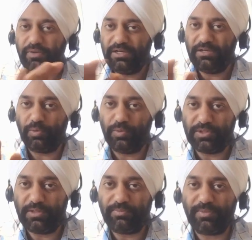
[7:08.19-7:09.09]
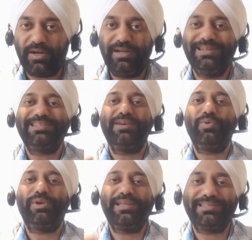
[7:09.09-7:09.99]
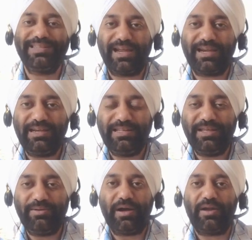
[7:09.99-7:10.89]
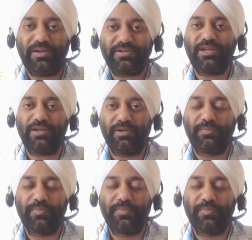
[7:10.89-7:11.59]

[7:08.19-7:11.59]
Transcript: Read the question, understand what exactly they are asking.